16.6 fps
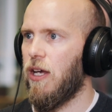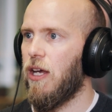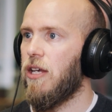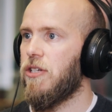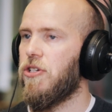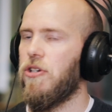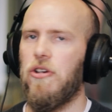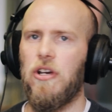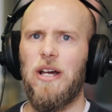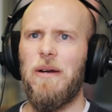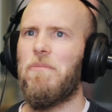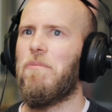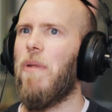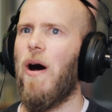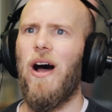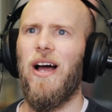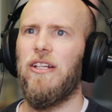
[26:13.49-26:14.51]
Mm. So you
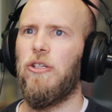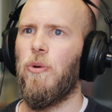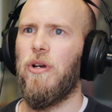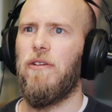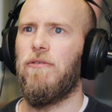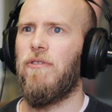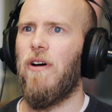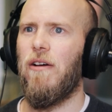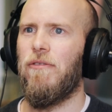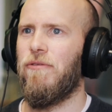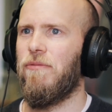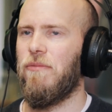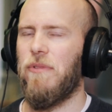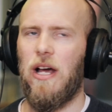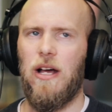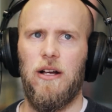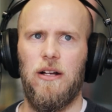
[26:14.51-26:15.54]
can buy 25,
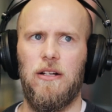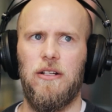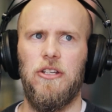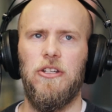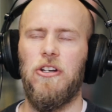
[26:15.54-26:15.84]
uh,